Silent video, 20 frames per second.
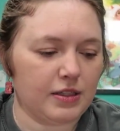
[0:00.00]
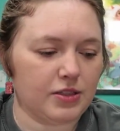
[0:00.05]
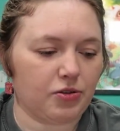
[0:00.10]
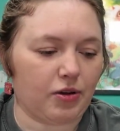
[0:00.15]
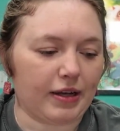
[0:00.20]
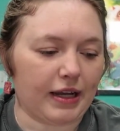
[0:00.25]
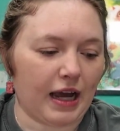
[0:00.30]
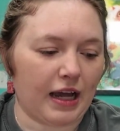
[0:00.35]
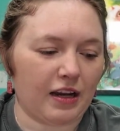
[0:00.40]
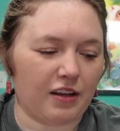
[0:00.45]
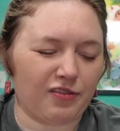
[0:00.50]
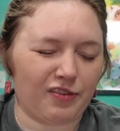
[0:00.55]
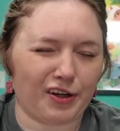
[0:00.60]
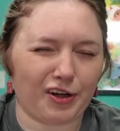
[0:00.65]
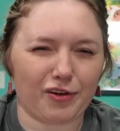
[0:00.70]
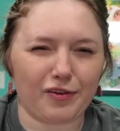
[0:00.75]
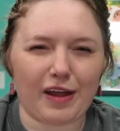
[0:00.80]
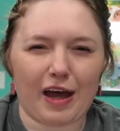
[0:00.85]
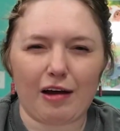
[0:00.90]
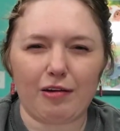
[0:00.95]
So I kind of
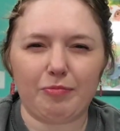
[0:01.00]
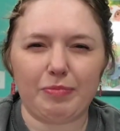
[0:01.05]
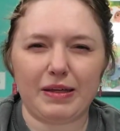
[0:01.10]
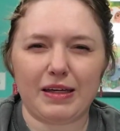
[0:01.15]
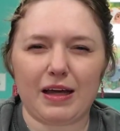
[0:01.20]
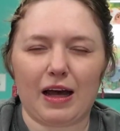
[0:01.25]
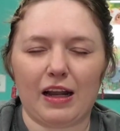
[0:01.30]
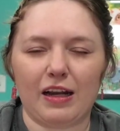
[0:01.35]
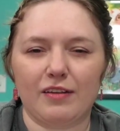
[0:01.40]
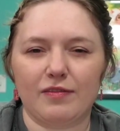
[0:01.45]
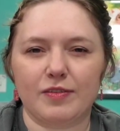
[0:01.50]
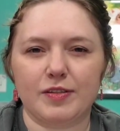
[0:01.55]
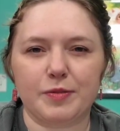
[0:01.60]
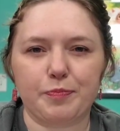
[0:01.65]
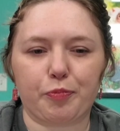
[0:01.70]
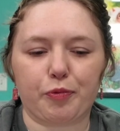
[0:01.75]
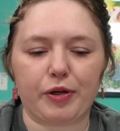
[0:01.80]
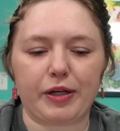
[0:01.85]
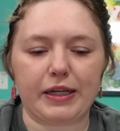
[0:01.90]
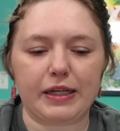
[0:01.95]
figured that would be kind of
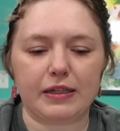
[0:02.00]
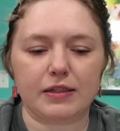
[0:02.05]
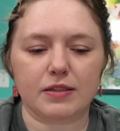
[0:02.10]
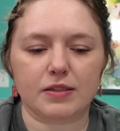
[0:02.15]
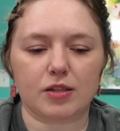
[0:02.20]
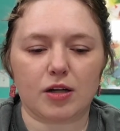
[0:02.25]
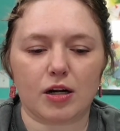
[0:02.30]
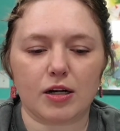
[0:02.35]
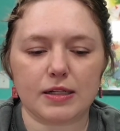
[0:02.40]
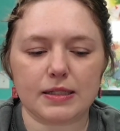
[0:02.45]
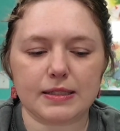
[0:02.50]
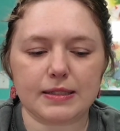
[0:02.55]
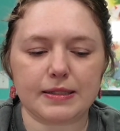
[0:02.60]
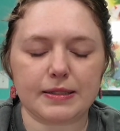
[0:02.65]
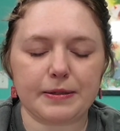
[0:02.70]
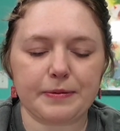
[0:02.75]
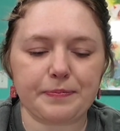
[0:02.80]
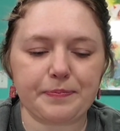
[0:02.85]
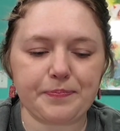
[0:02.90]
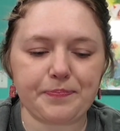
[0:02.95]
spring
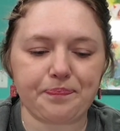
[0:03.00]
starts.